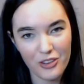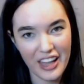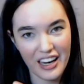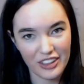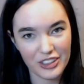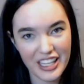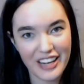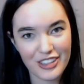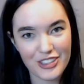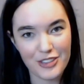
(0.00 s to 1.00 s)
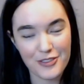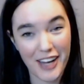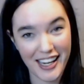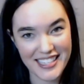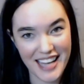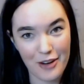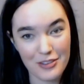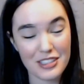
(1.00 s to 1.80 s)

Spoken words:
that other character to find out.